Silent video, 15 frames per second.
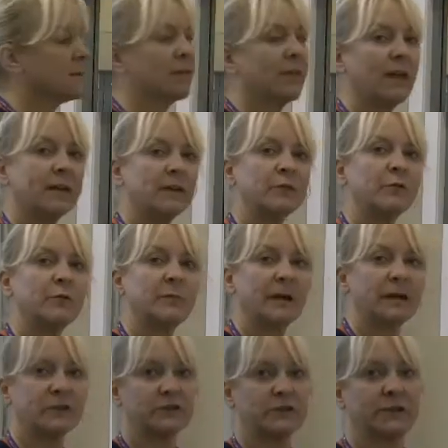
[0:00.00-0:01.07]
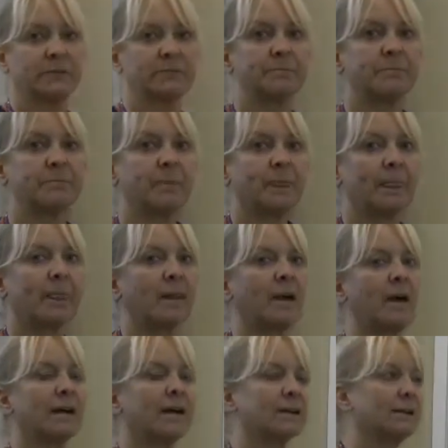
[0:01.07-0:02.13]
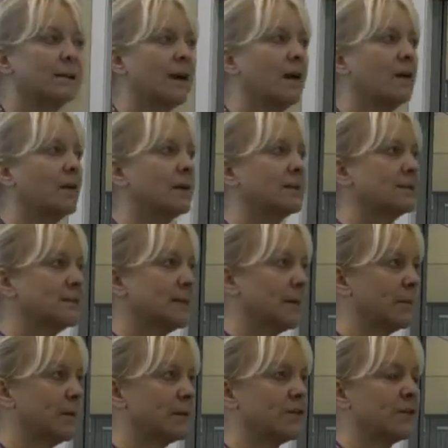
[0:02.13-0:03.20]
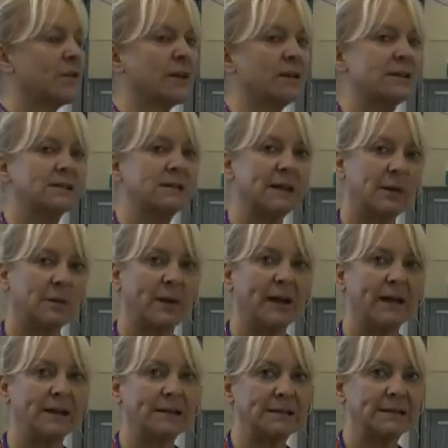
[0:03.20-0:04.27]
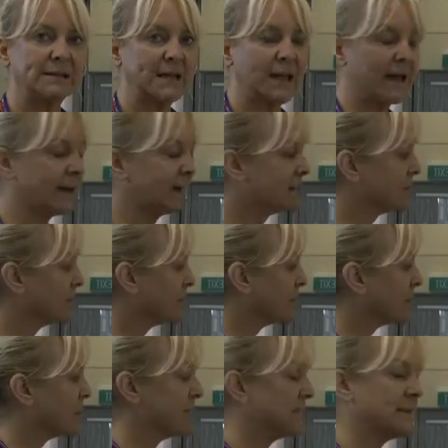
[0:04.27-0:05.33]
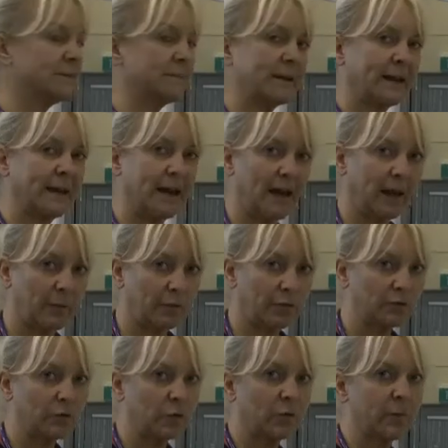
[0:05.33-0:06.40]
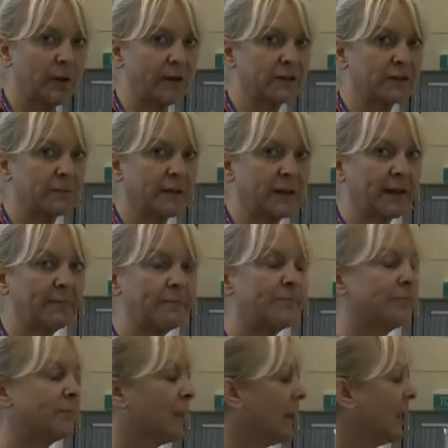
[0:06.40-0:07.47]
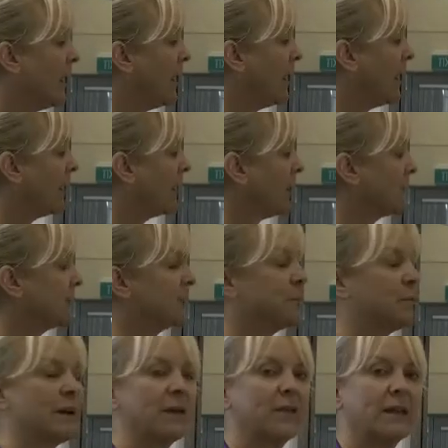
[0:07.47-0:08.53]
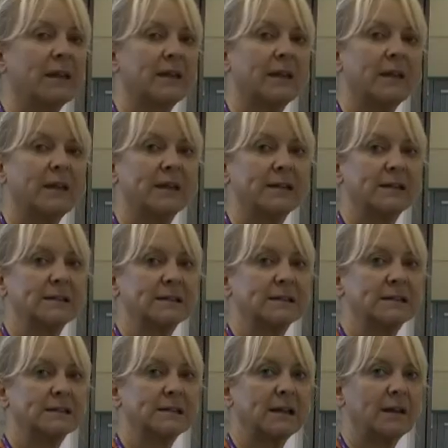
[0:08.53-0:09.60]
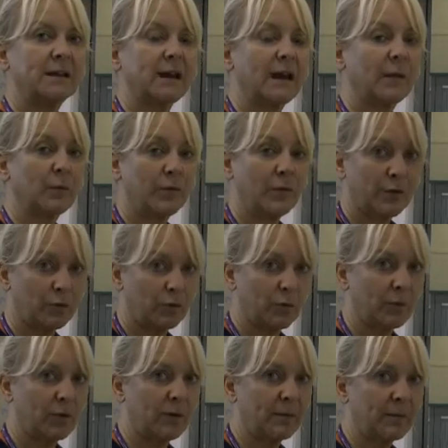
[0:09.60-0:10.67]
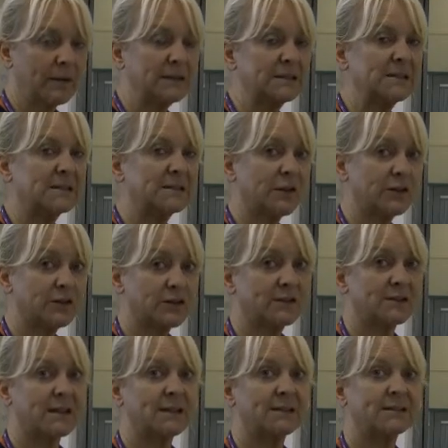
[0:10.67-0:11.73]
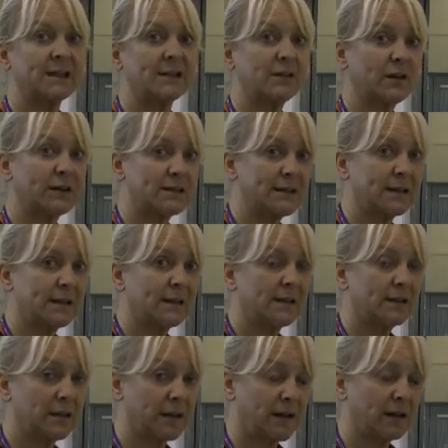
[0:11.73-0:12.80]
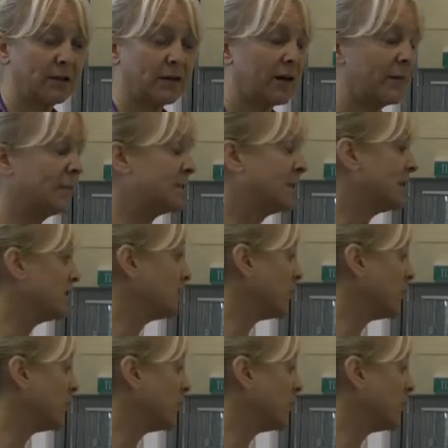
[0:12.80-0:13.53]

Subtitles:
with that information, I can now establish that his airway is intact because he's been able to talk back to me, that his breathing is within normal limits. His O2 SATs are 99%